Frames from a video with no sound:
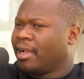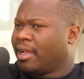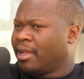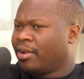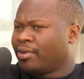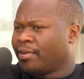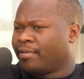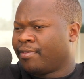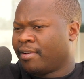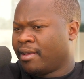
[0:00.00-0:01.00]
A lot of,
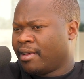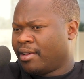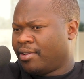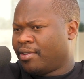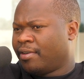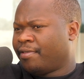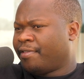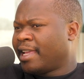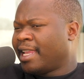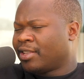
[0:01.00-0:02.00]
you know,
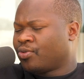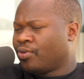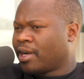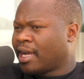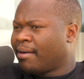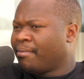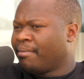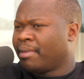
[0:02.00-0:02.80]
failures will come,